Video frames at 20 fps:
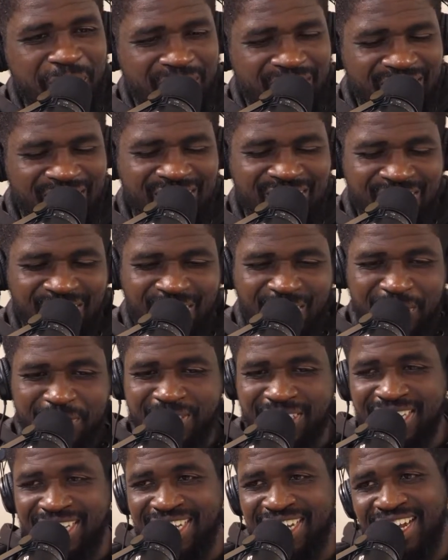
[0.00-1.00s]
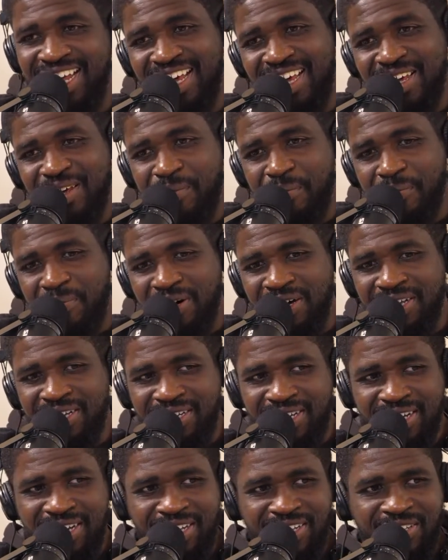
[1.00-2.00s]
You know what I'm saying?
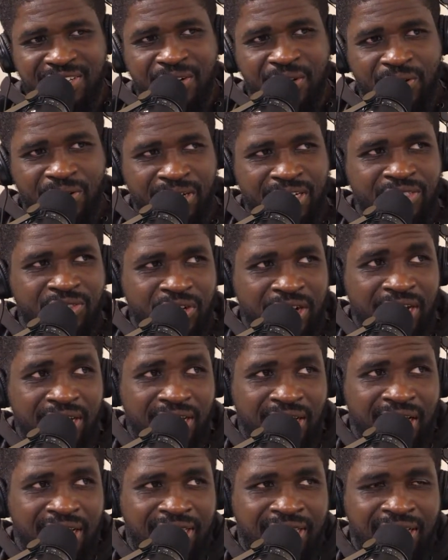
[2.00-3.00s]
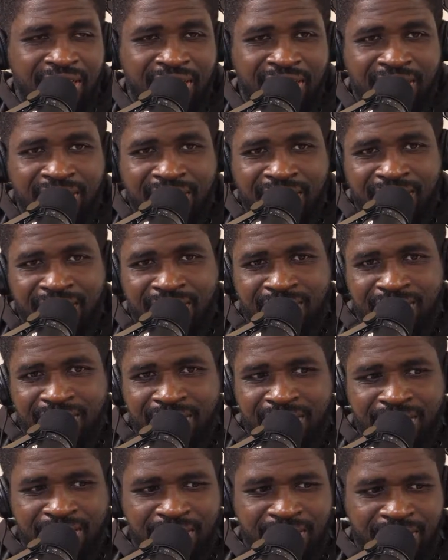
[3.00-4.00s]
But, they tried, I think
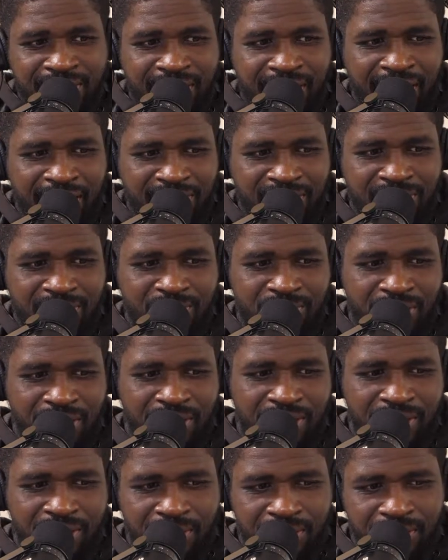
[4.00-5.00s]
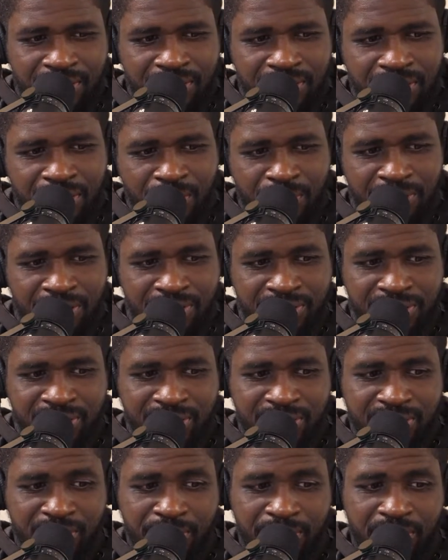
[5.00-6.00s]
they actually tried to help
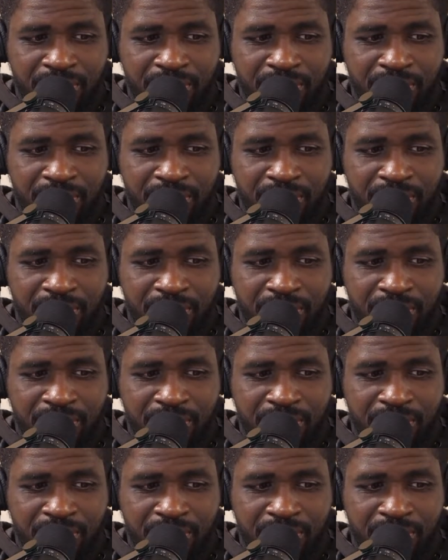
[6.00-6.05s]
curtail some of that.